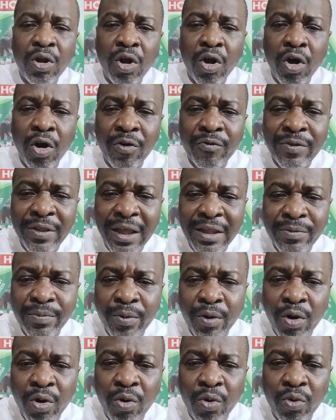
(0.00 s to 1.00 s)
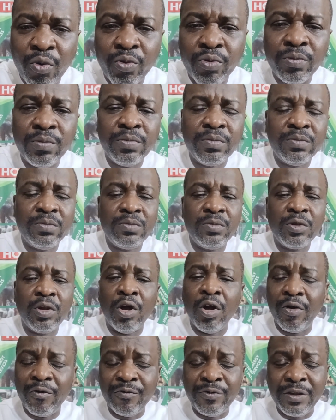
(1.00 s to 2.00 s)
of that borehole,
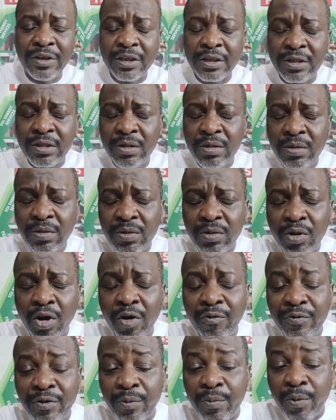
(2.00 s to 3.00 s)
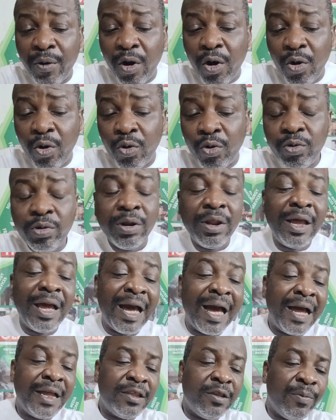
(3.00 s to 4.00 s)
of the borehole
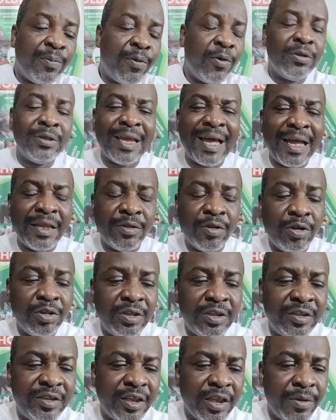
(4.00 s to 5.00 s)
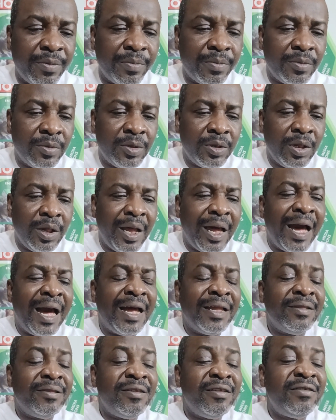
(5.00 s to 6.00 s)
and the pond are not the same,
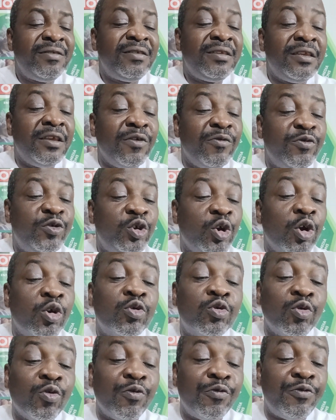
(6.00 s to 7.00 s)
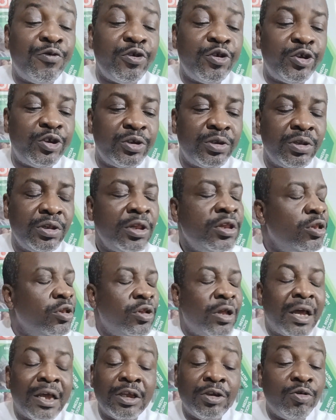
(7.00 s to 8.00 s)
and this gives shock to fish,
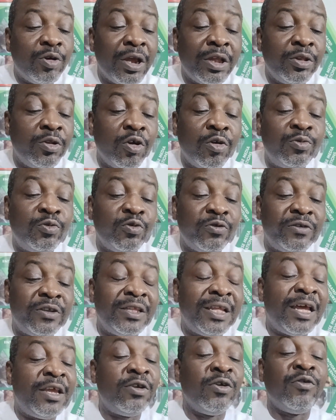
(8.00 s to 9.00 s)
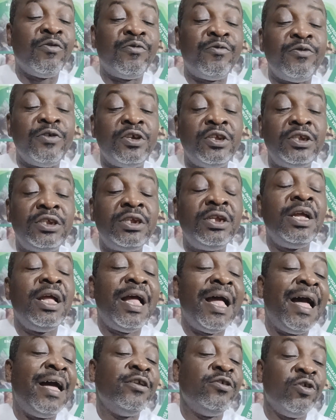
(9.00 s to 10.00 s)
and you end up to see that your fish
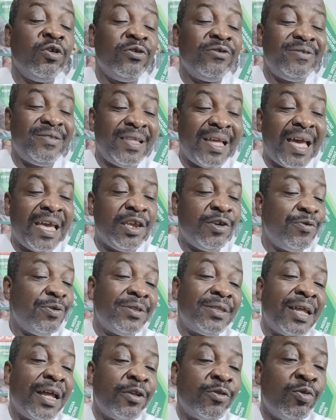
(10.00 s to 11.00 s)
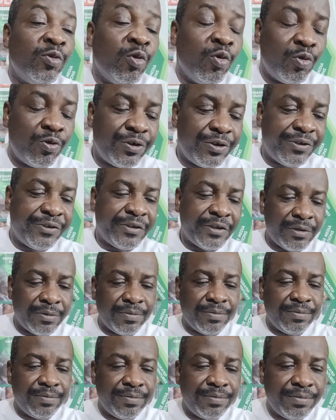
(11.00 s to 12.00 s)
are just dying without no reason.
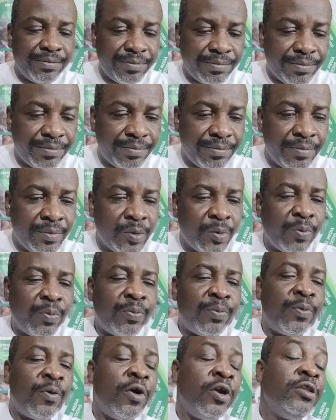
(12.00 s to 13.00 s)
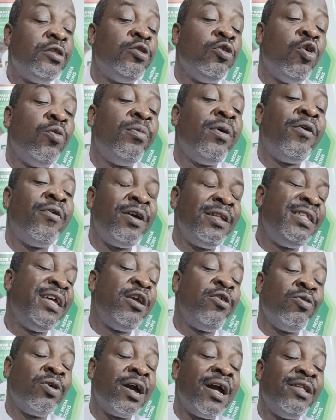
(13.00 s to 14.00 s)
Point number one that
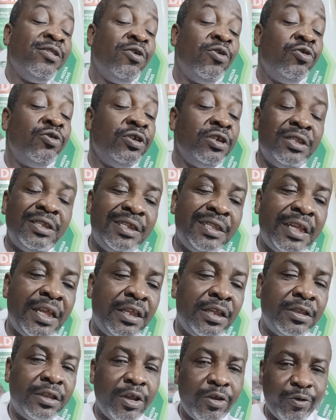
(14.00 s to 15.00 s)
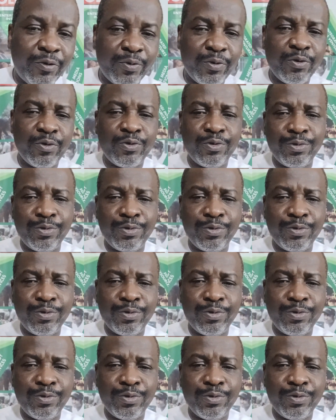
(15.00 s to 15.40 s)
you cannot read in any textbook.